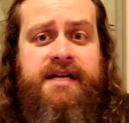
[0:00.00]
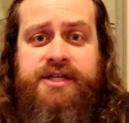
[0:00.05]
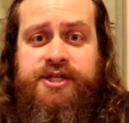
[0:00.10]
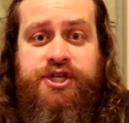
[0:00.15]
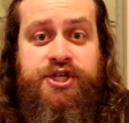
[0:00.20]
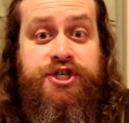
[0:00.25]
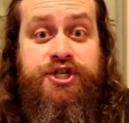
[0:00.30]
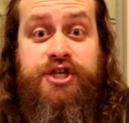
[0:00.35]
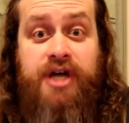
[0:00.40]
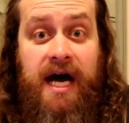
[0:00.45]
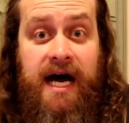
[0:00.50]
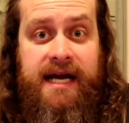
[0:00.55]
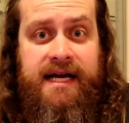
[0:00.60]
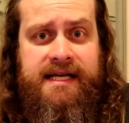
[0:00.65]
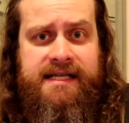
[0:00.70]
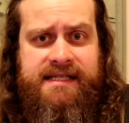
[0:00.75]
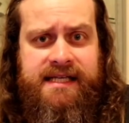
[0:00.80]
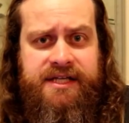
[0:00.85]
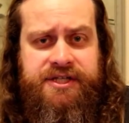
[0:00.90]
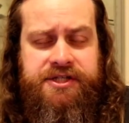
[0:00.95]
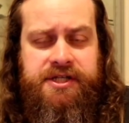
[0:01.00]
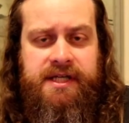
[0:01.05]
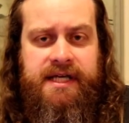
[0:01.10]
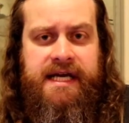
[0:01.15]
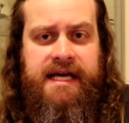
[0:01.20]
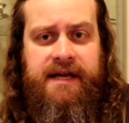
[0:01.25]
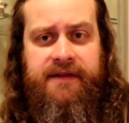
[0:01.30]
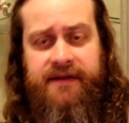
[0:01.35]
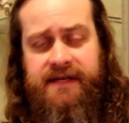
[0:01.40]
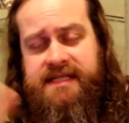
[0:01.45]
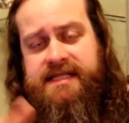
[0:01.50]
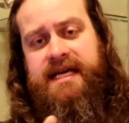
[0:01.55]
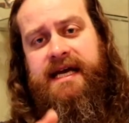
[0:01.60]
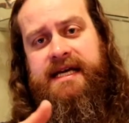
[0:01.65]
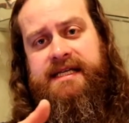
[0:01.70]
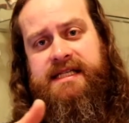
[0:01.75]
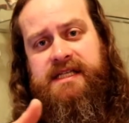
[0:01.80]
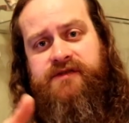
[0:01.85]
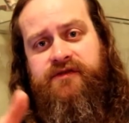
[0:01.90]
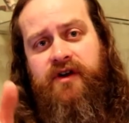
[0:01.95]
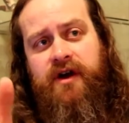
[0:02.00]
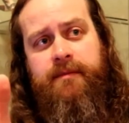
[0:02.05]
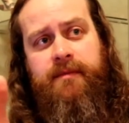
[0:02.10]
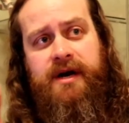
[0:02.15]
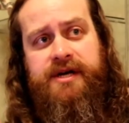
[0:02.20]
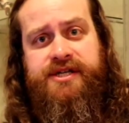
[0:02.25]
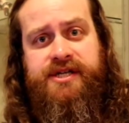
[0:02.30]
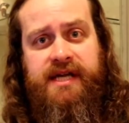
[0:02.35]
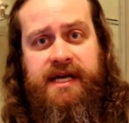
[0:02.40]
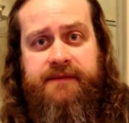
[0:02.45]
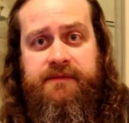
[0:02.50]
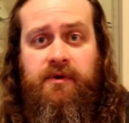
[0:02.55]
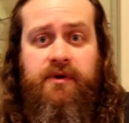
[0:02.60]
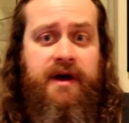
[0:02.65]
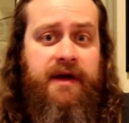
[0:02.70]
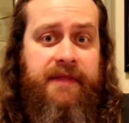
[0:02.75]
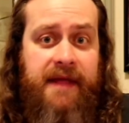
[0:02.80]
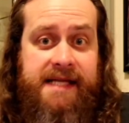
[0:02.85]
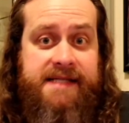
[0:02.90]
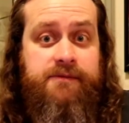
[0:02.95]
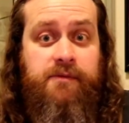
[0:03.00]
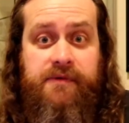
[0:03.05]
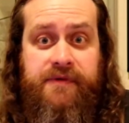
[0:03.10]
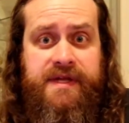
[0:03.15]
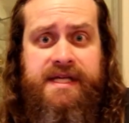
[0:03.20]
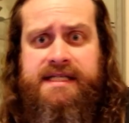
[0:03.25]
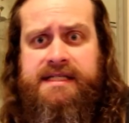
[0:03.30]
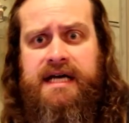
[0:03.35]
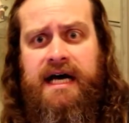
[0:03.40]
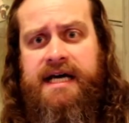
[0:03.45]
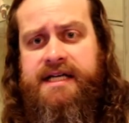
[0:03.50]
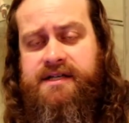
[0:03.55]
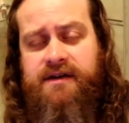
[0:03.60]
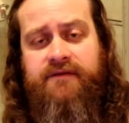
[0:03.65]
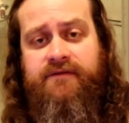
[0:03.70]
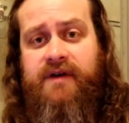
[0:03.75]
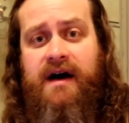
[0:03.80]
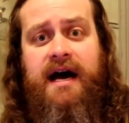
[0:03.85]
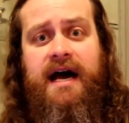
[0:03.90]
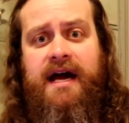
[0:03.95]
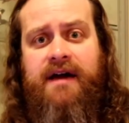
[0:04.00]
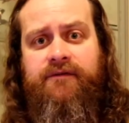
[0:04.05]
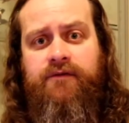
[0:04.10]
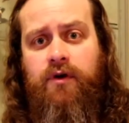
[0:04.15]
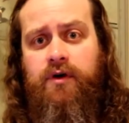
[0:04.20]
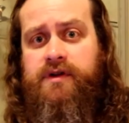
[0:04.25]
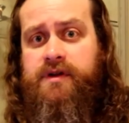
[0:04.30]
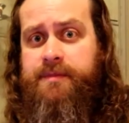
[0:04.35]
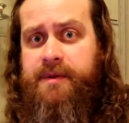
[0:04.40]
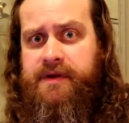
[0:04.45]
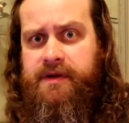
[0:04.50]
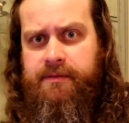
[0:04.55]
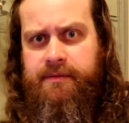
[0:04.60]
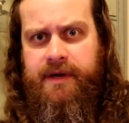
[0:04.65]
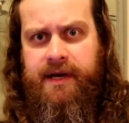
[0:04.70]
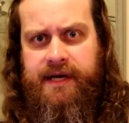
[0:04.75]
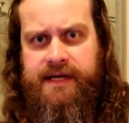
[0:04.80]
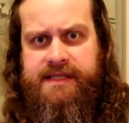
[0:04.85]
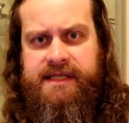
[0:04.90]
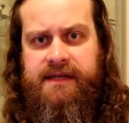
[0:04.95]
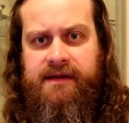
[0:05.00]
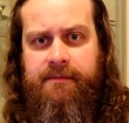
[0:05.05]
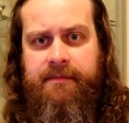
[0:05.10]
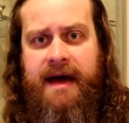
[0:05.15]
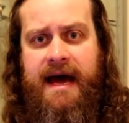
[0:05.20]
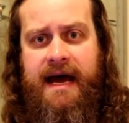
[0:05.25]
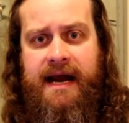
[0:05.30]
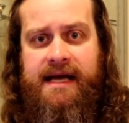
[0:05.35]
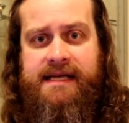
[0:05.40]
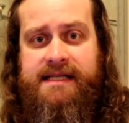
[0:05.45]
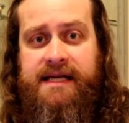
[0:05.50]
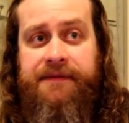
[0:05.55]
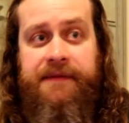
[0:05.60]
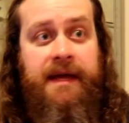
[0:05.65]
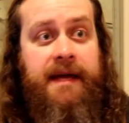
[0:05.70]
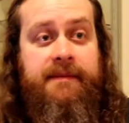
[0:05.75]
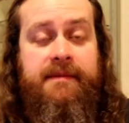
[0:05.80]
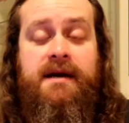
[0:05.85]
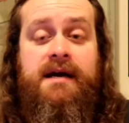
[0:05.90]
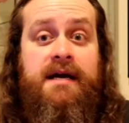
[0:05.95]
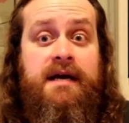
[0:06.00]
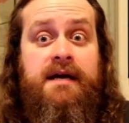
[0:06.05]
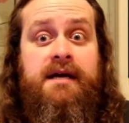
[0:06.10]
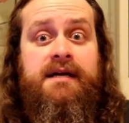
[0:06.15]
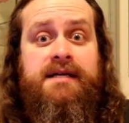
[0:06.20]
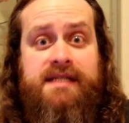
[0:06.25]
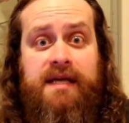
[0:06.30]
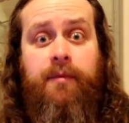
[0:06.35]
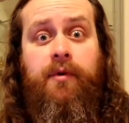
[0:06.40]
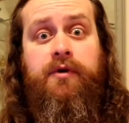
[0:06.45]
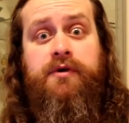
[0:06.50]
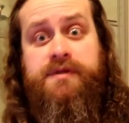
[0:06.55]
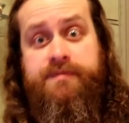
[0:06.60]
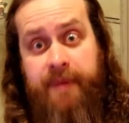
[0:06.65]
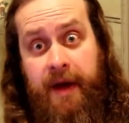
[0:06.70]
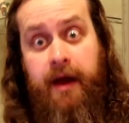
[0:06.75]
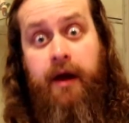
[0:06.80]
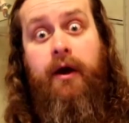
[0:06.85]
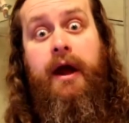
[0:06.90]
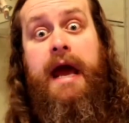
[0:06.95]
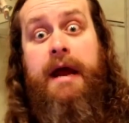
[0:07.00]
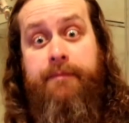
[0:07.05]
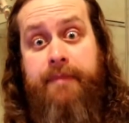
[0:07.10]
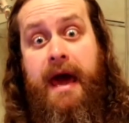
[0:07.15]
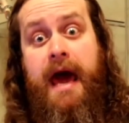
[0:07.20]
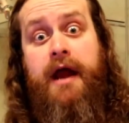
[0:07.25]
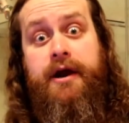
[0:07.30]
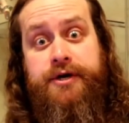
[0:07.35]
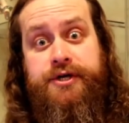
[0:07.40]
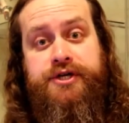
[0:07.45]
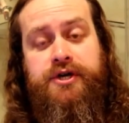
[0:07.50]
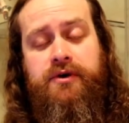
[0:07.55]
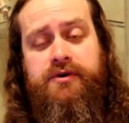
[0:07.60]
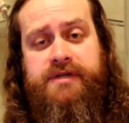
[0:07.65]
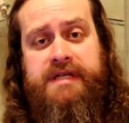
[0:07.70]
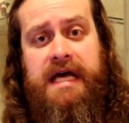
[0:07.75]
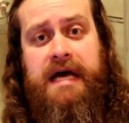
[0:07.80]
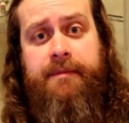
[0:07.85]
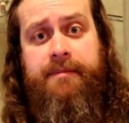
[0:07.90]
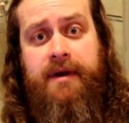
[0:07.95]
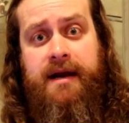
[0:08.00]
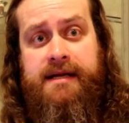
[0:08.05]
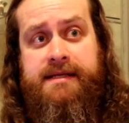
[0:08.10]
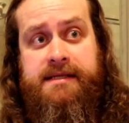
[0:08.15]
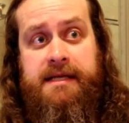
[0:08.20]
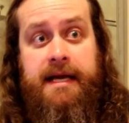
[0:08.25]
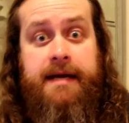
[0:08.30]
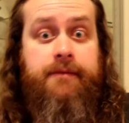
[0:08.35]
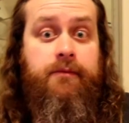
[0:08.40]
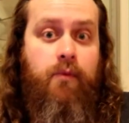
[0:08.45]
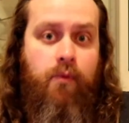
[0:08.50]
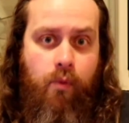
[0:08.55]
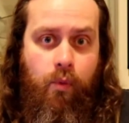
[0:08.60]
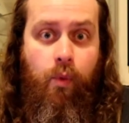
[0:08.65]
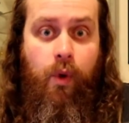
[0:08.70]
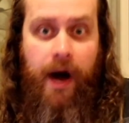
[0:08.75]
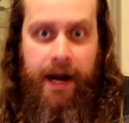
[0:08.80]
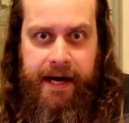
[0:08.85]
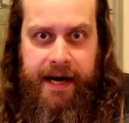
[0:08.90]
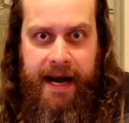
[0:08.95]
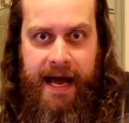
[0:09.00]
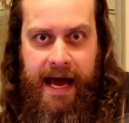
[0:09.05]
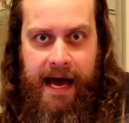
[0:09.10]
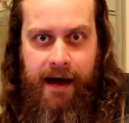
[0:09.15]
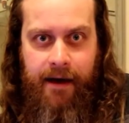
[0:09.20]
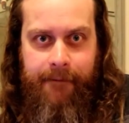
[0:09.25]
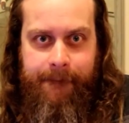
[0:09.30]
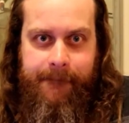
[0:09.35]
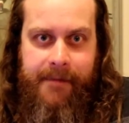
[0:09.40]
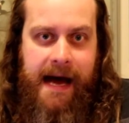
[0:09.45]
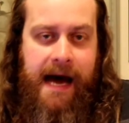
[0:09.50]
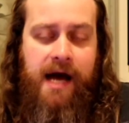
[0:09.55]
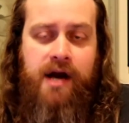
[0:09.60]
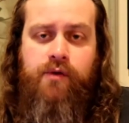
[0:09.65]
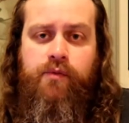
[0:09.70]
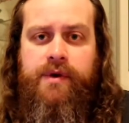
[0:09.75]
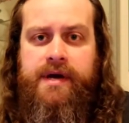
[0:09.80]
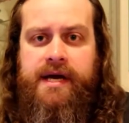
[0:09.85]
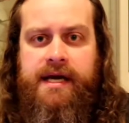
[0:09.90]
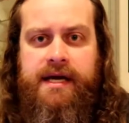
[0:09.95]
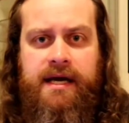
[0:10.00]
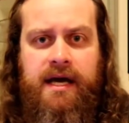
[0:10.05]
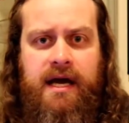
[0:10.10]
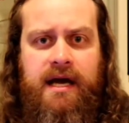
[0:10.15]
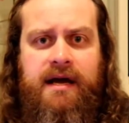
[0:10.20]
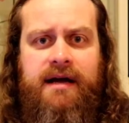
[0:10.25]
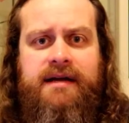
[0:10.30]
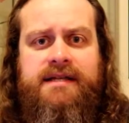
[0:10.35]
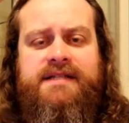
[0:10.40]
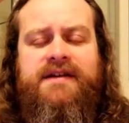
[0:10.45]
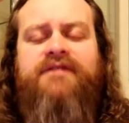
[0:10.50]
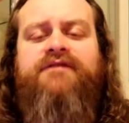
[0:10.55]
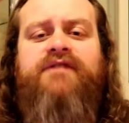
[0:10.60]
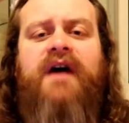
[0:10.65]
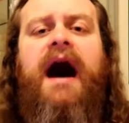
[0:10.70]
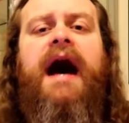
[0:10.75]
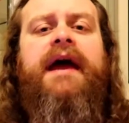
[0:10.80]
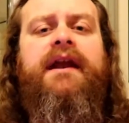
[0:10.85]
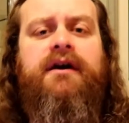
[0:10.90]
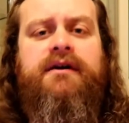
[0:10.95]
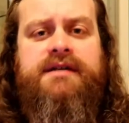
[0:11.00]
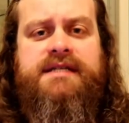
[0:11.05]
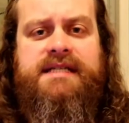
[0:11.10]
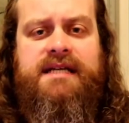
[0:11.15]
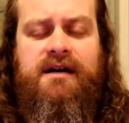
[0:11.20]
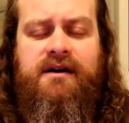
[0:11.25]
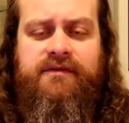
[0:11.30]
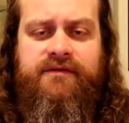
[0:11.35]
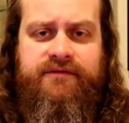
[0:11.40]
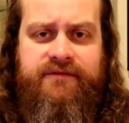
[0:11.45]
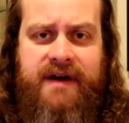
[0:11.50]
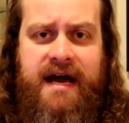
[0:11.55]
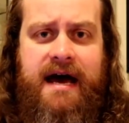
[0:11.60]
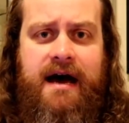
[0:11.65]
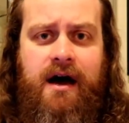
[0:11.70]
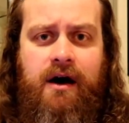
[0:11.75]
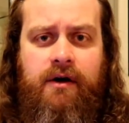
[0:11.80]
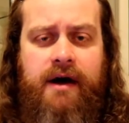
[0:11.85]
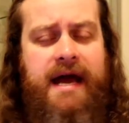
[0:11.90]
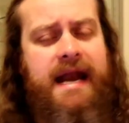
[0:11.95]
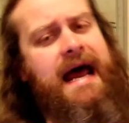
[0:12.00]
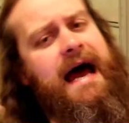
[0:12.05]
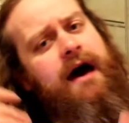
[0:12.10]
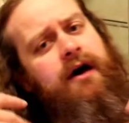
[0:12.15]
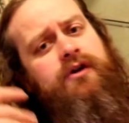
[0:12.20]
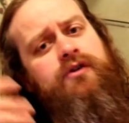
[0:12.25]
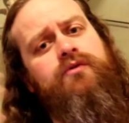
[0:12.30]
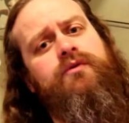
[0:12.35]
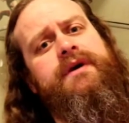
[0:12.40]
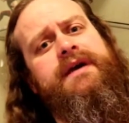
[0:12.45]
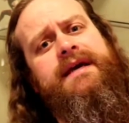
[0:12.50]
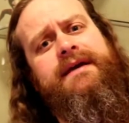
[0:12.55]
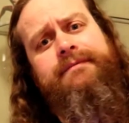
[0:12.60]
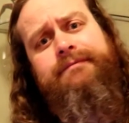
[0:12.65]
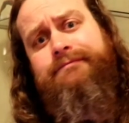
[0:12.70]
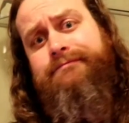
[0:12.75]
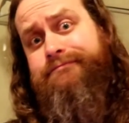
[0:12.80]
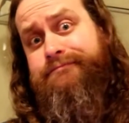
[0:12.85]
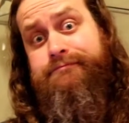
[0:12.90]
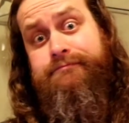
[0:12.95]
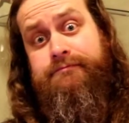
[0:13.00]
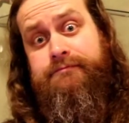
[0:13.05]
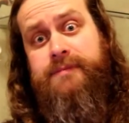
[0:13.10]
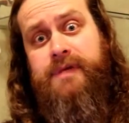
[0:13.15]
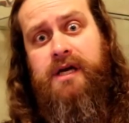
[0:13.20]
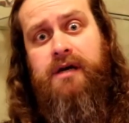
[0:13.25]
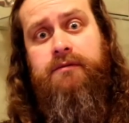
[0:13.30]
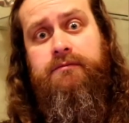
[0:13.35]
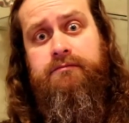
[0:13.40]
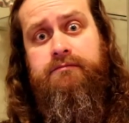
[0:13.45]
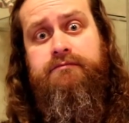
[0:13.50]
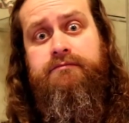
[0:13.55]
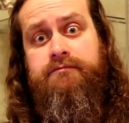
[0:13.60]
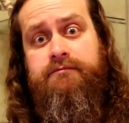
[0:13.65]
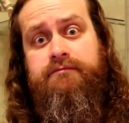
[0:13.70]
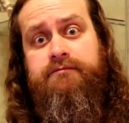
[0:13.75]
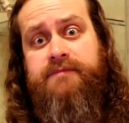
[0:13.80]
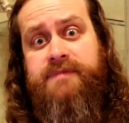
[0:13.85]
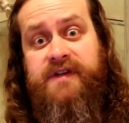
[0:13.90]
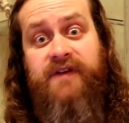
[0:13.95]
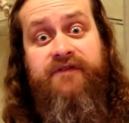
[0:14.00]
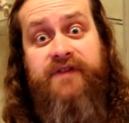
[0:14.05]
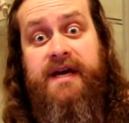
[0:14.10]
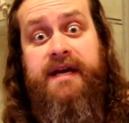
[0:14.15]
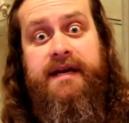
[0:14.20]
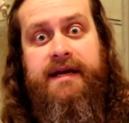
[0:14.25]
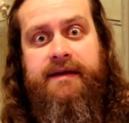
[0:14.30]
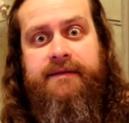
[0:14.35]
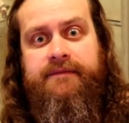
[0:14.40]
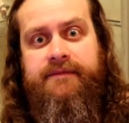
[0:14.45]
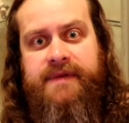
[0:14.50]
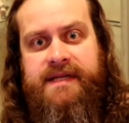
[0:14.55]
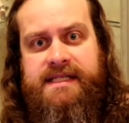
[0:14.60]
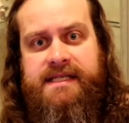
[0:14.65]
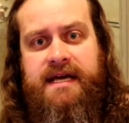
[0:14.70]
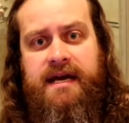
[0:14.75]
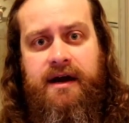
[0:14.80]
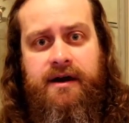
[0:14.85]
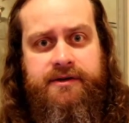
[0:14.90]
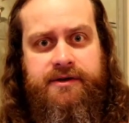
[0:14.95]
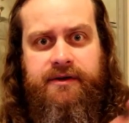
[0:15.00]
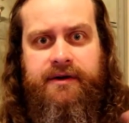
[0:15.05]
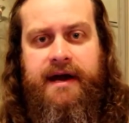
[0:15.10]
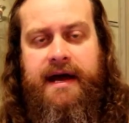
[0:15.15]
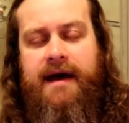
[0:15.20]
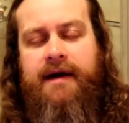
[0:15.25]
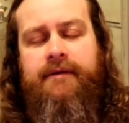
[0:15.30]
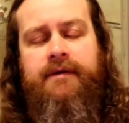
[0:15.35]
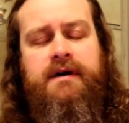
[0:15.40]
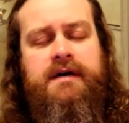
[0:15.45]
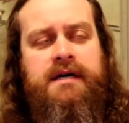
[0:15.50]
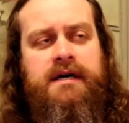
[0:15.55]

is shot, essentially. And in this case, it's very much like, okay, that's what these guys are vying for, to be the biggest and the baddest. And then someone who's bigger and badder shows up, and it's like, what now? How do we define ourselves now? And how do we, defeat him, this character now?